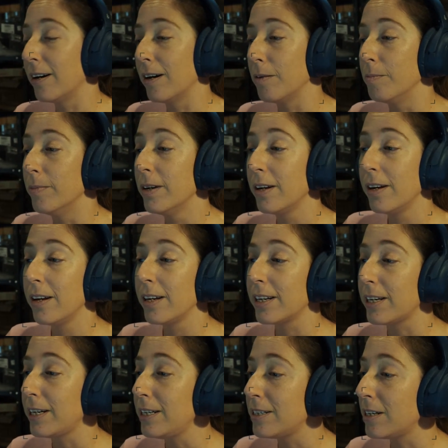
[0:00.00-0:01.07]
I'm
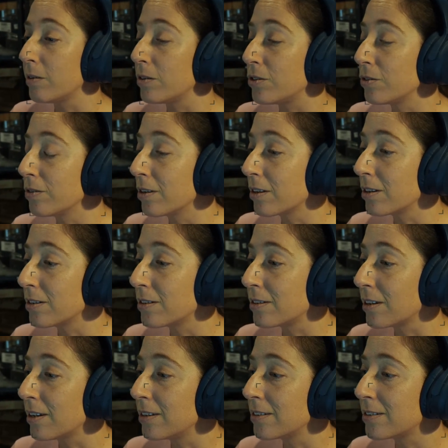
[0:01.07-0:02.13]
keen to hear what Jonathan
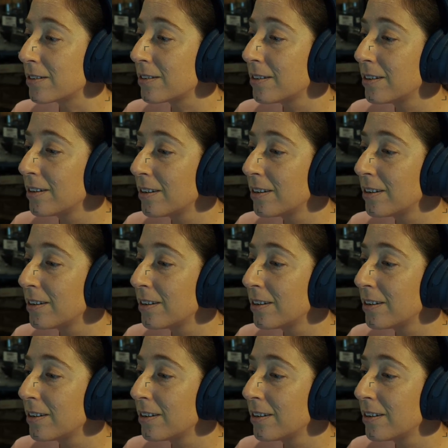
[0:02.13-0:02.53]
says.